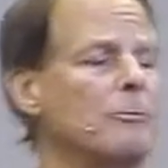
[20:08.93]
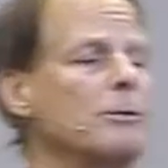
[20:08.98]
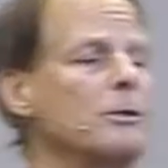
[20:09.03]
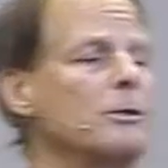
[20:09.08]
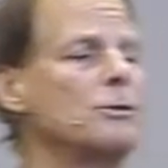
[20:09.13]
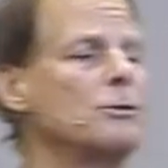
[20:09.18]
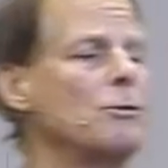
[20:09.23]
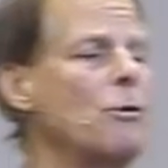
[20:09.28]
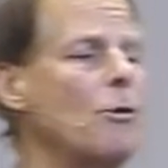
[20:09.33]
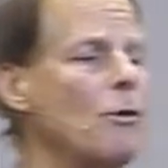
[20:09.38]

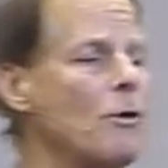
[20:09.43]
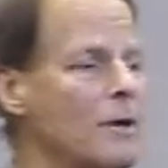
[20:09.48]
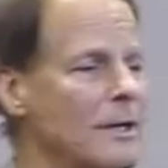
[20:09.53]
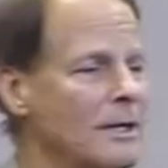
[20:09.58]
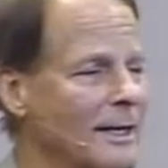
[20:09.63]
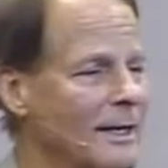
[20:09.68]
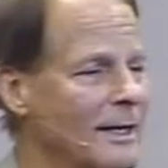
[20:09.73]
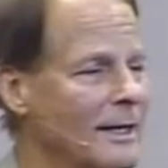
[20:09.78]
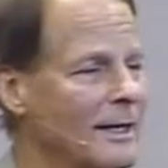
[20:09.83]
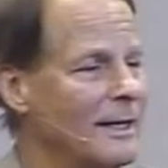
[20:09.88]
restored
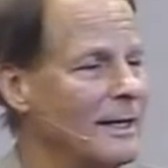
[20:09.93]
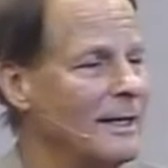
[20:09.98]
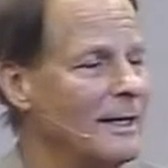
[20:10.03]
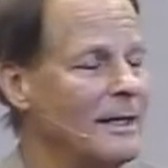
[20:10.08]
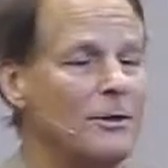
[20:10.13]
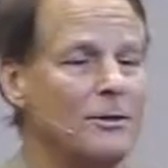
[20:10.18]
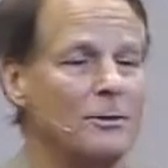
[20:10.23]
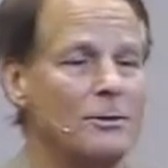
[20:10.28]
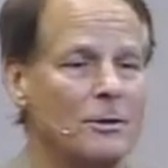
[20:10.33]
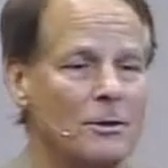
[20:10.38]

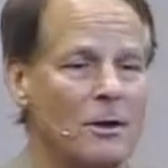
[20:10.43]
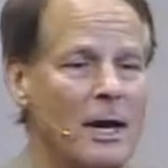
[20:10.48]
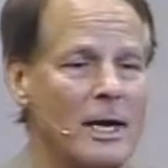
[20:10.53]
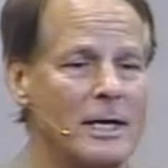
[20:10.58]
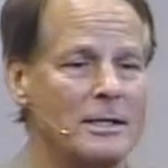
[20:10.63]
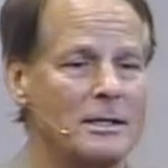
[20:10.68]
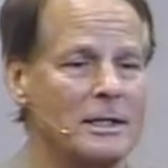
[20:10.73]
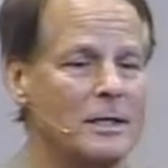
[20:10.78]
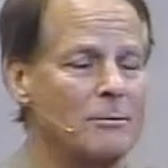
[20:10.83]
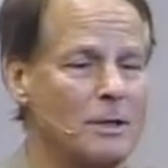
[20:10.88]
through
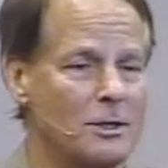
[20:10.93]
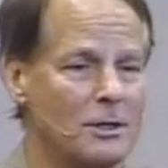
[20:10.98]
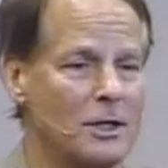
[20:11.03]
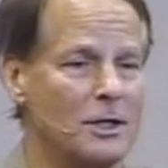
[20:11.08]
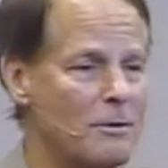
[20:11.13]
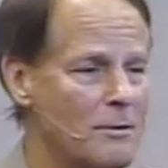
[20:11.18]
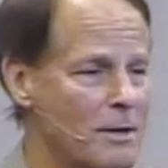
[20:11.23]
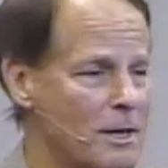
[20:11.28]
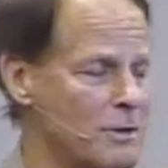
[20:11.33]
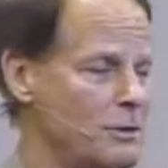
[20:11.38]
Christ and
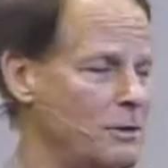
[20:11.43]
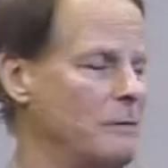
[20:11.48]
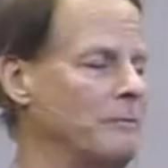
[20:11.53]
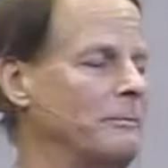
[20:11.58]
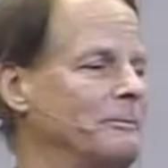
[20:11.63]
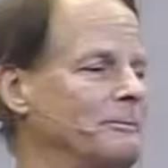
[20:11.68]
regeneration.